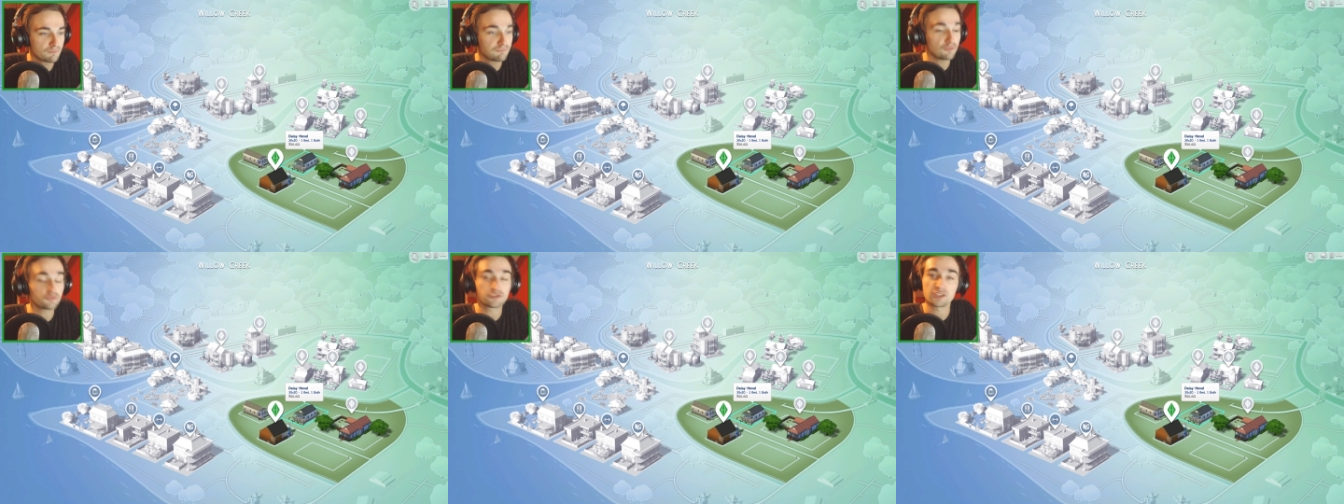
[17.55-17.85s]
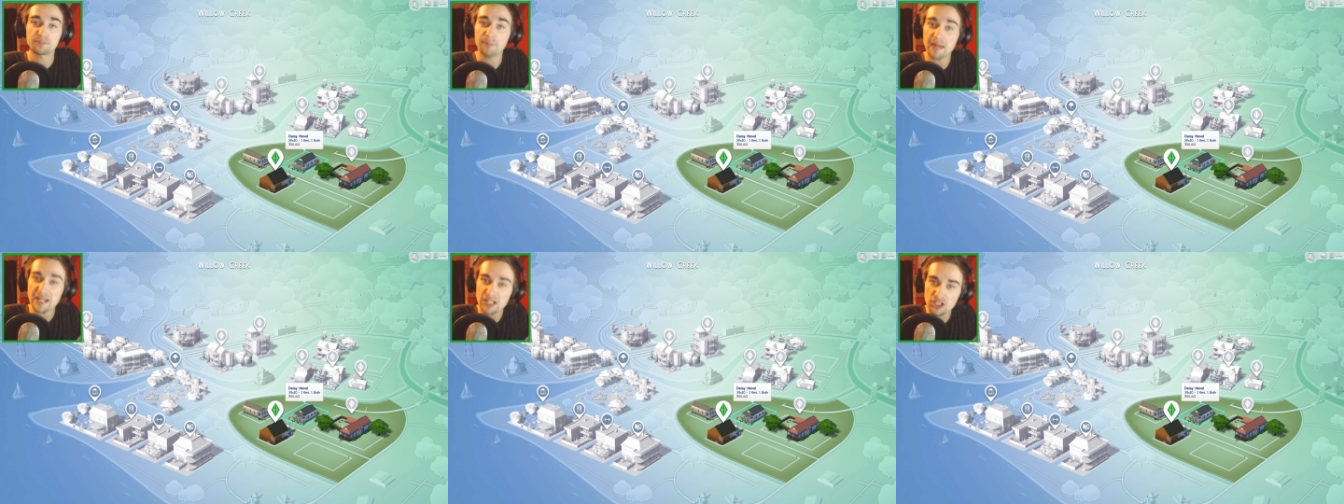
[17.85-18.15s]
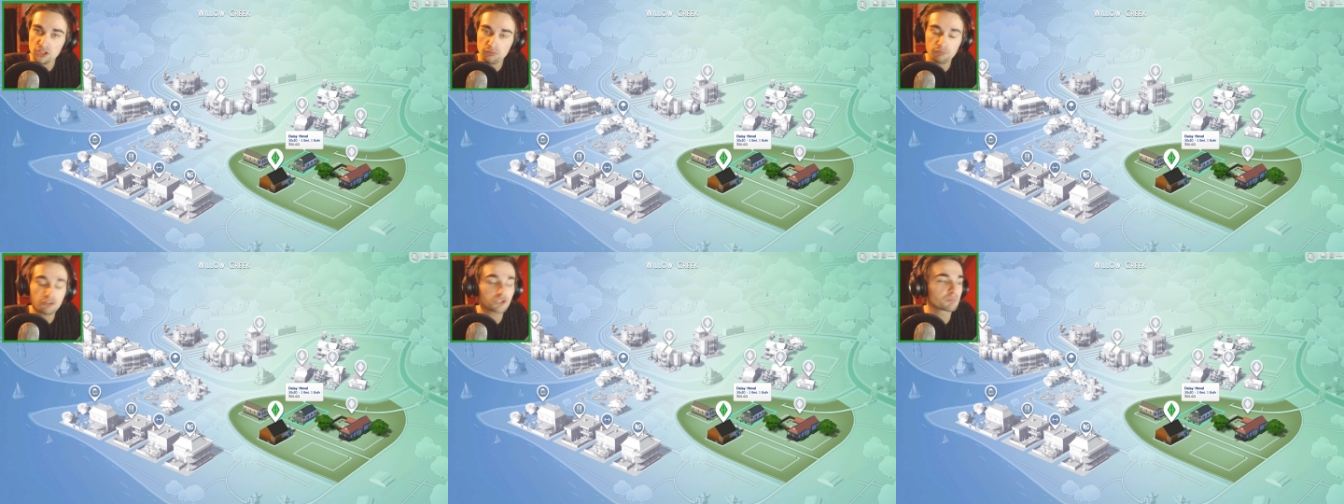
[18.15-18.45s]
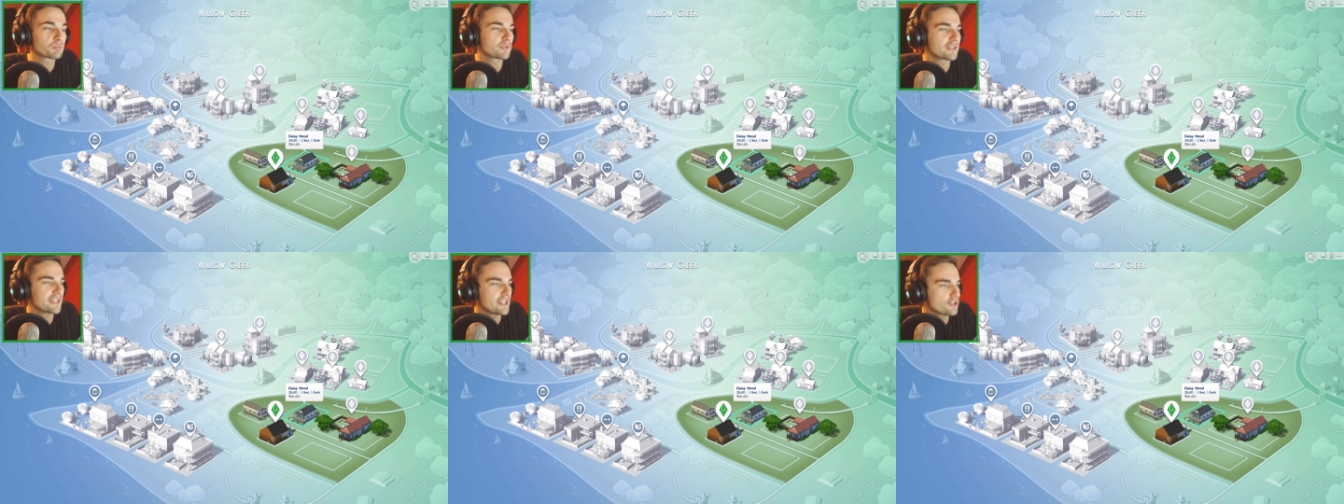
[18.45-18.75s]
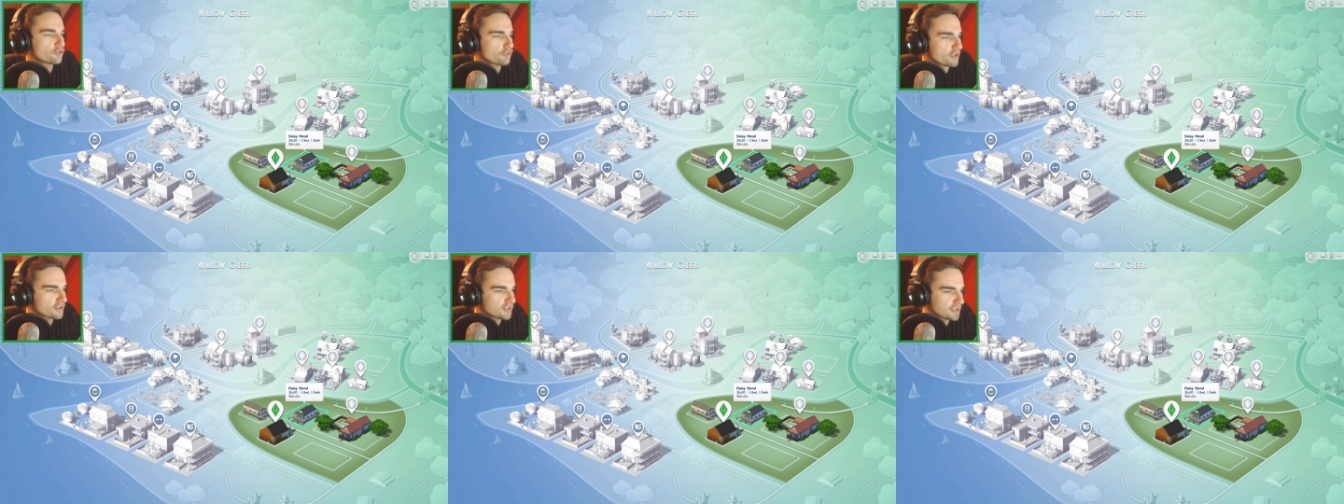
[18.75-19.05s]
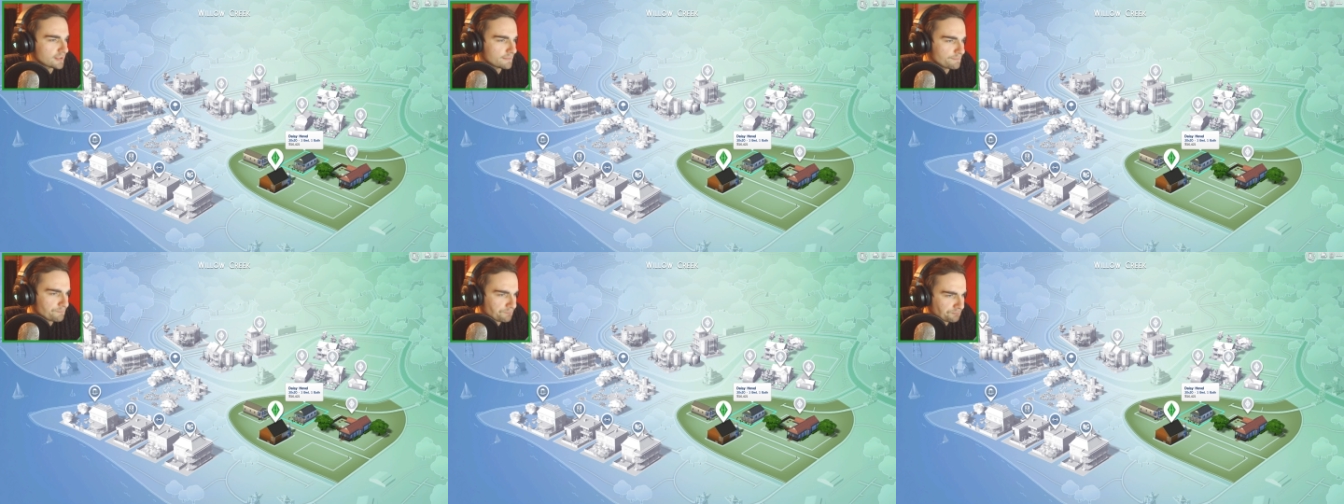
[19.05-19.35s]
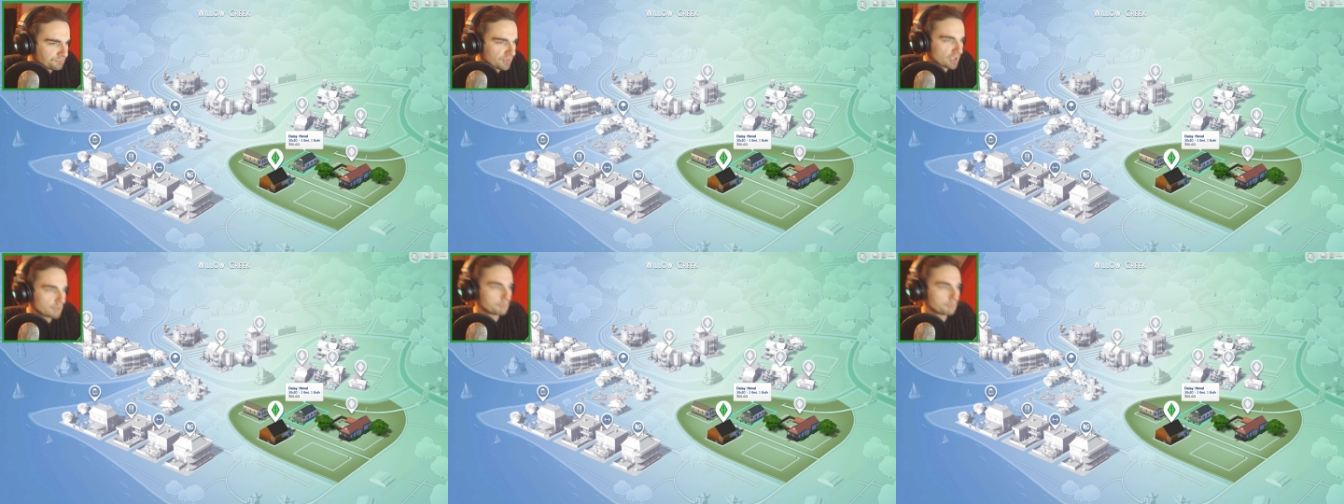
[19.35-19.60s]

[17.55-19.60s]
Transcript: We flew to space, which is pretty interesting.